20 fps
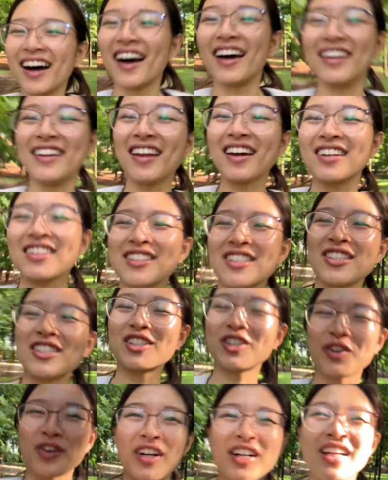A nice
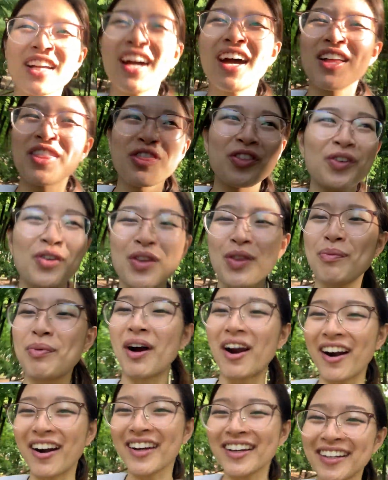short cut through the
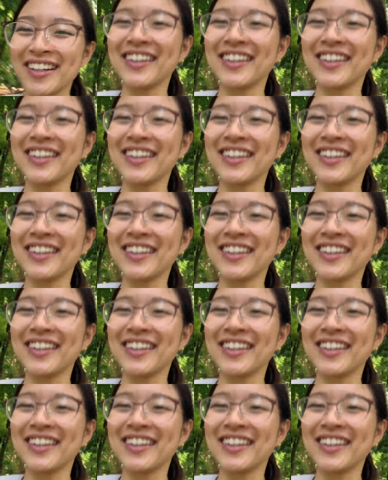park.